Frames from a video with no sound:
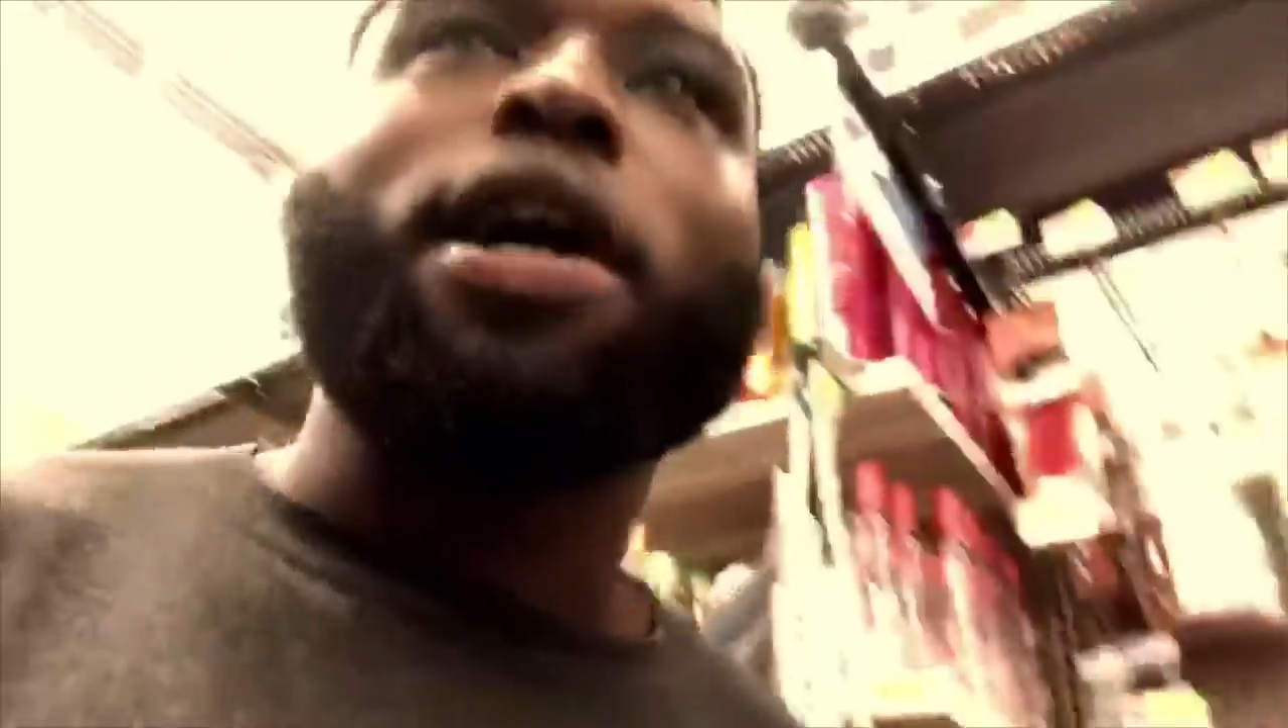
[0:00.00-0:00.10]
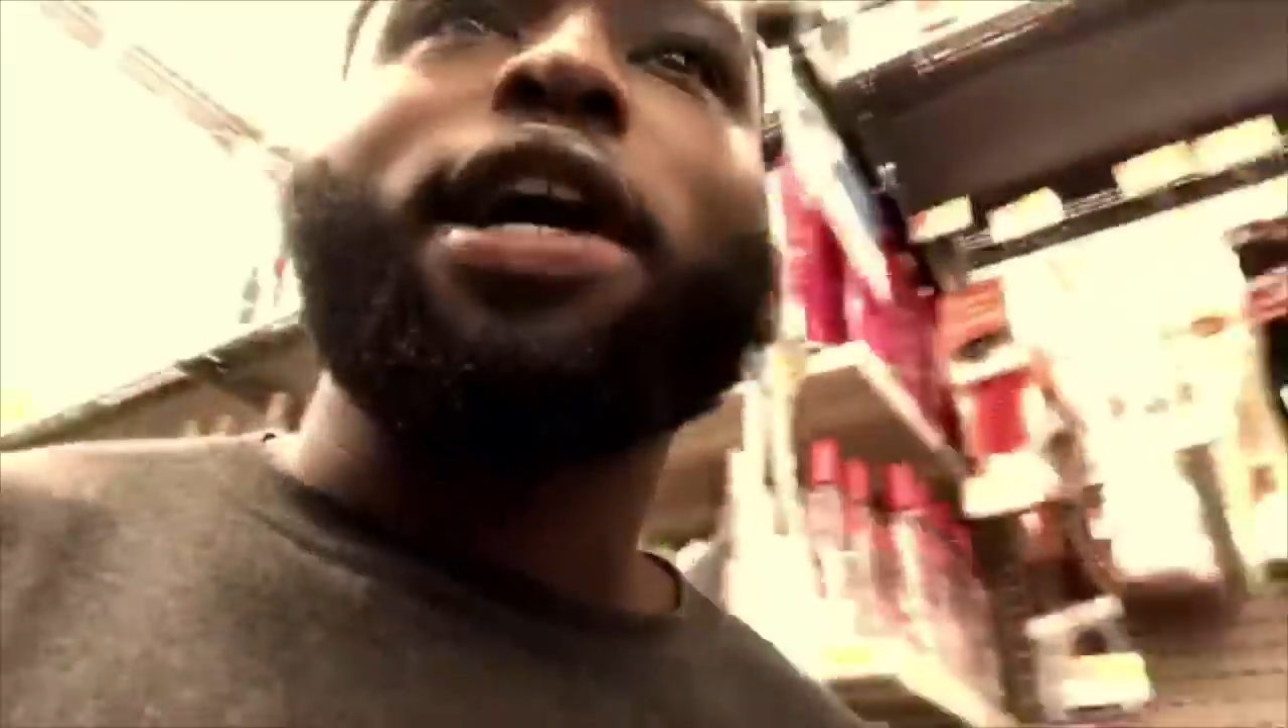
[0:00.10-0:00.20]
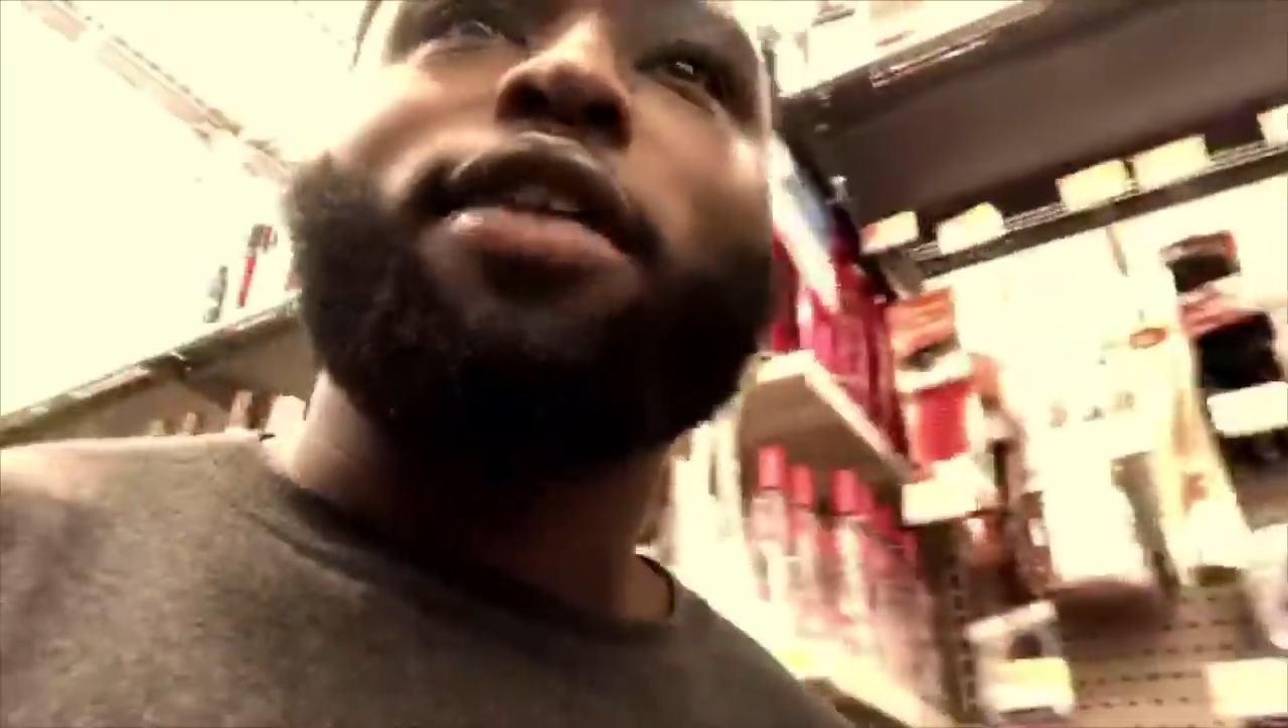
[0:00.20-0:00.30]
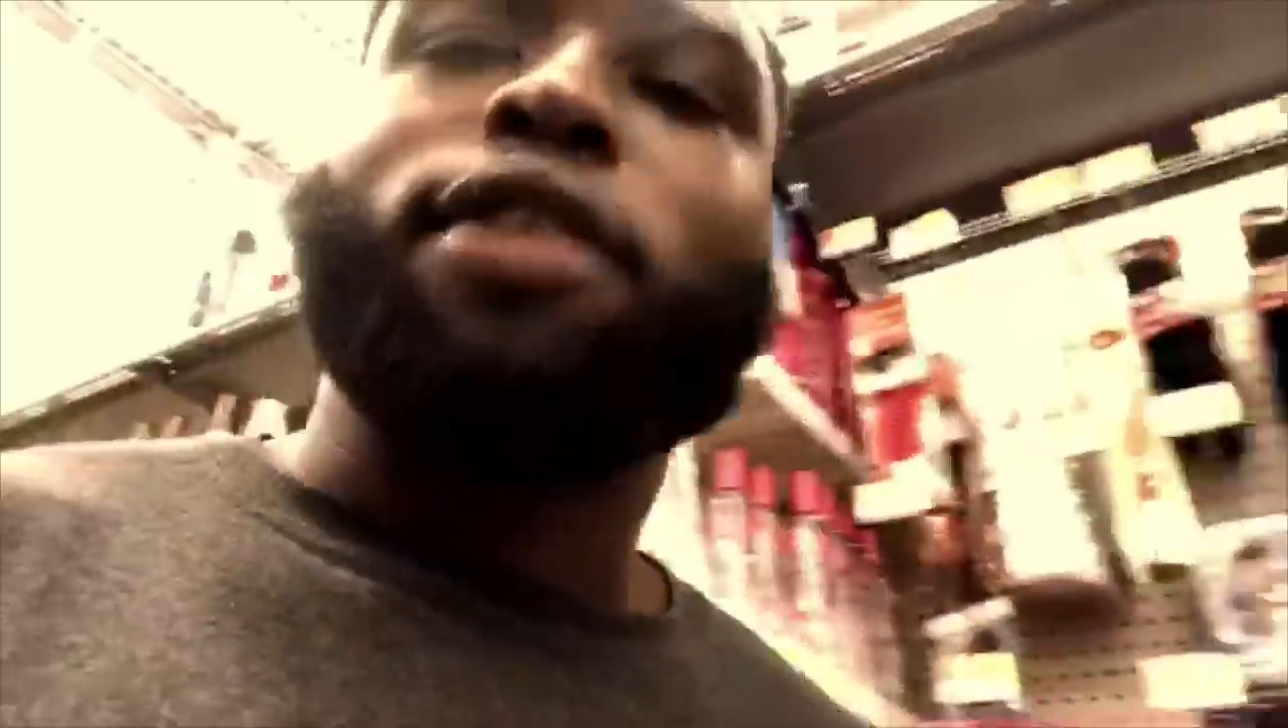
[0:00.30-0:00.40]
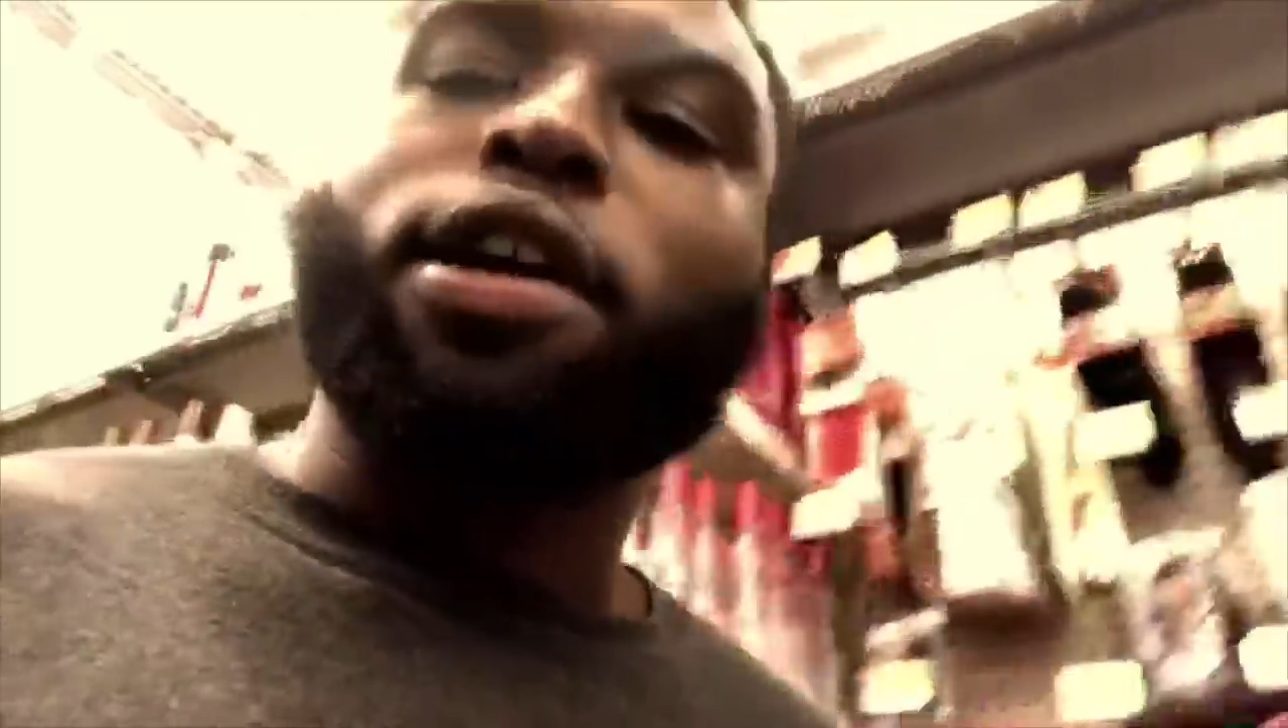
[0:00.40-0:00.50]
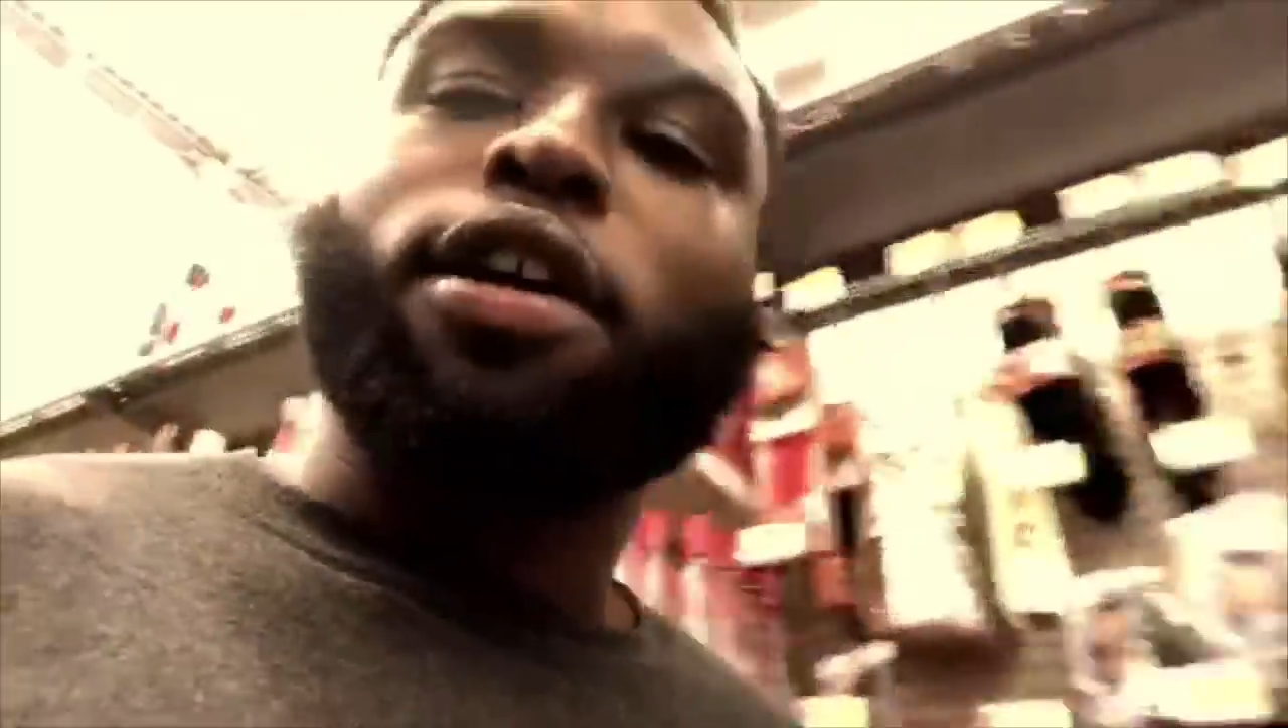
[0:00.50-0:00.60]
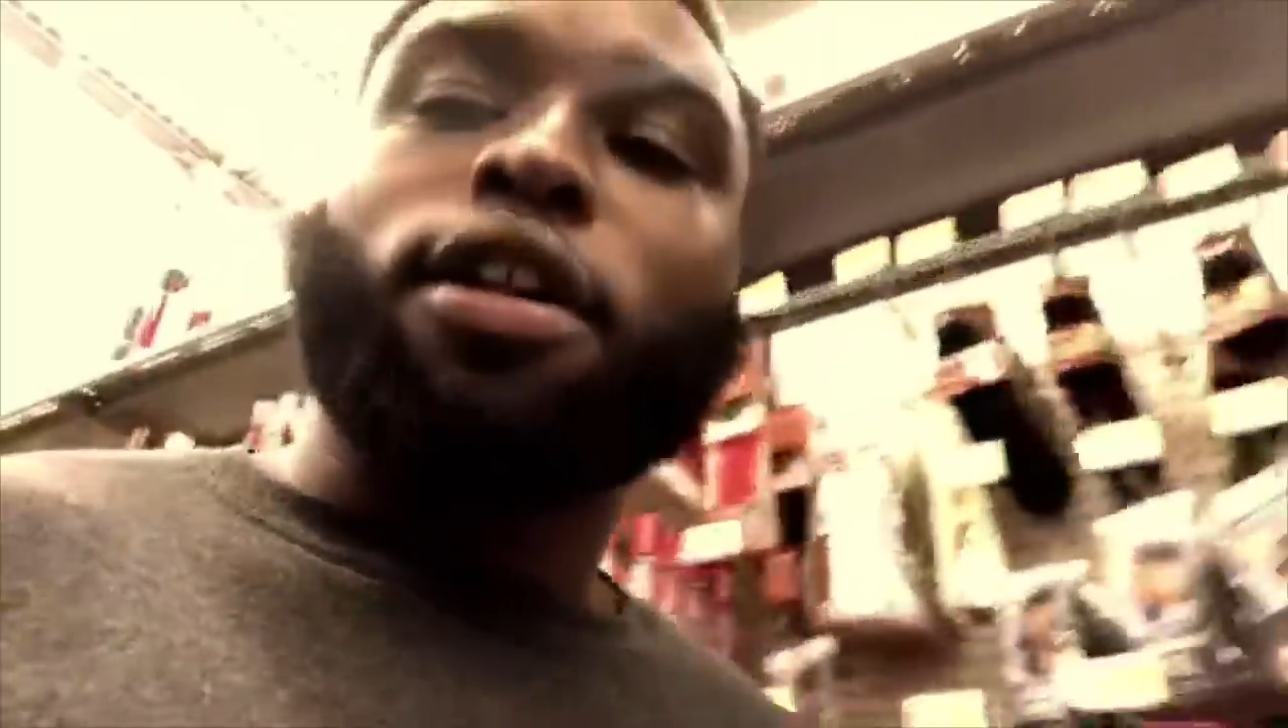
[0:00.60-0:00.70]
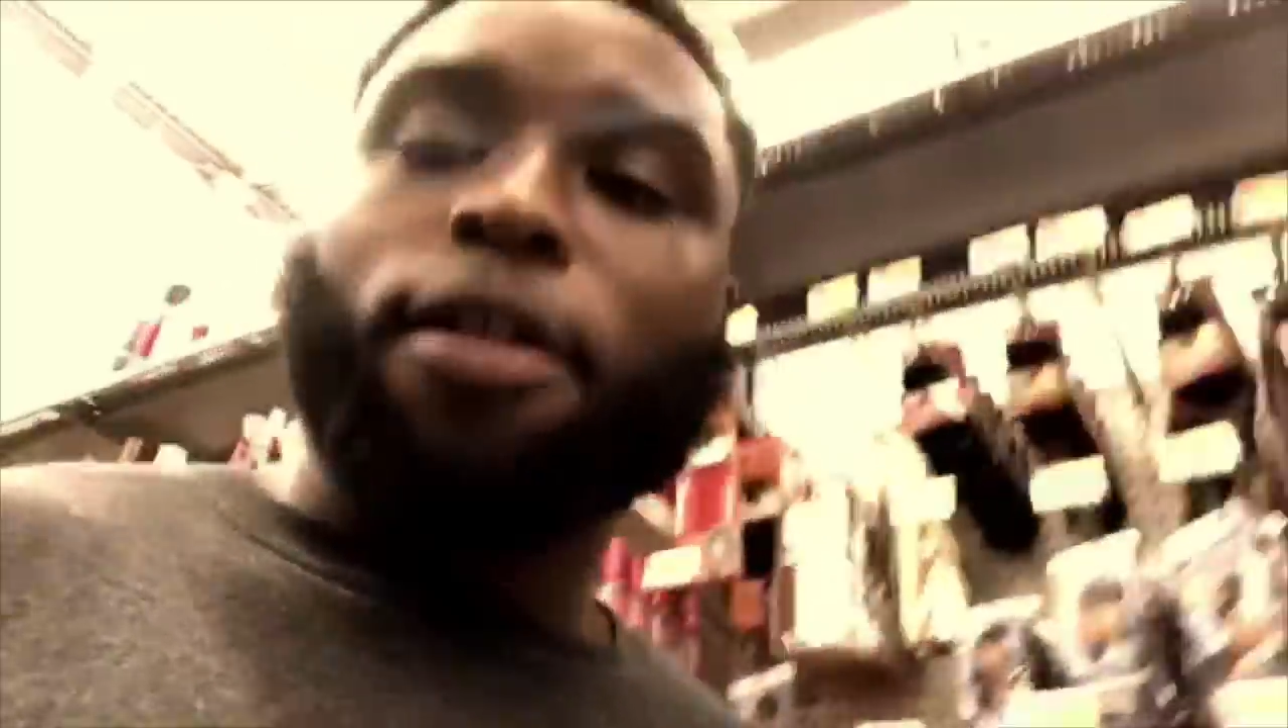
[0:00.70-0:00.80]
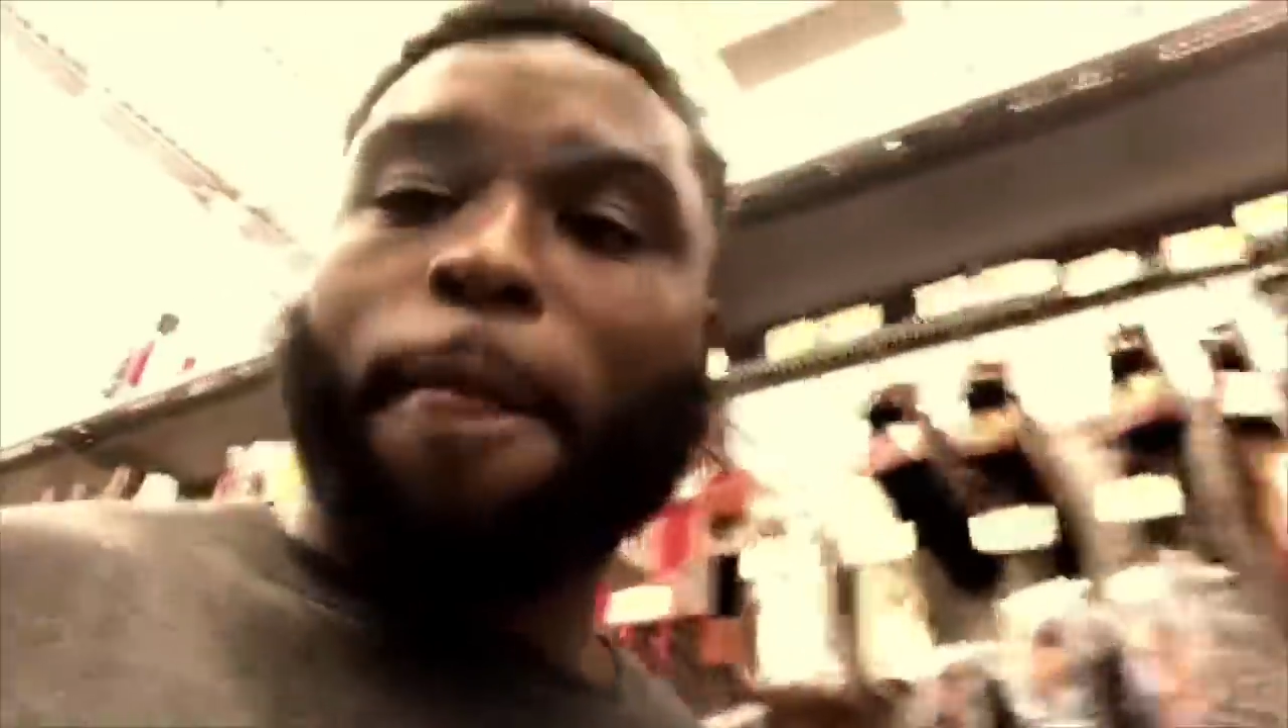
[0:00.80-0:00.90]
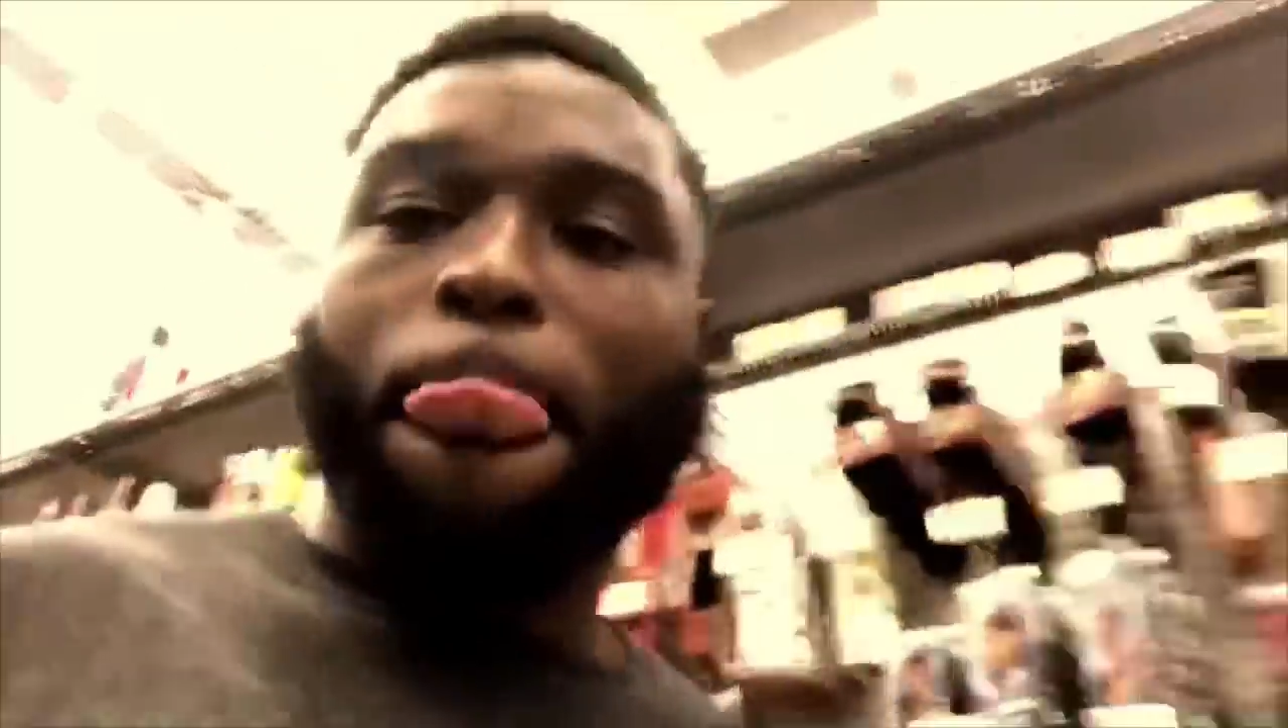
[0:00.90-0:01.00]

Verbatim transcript: I got right here.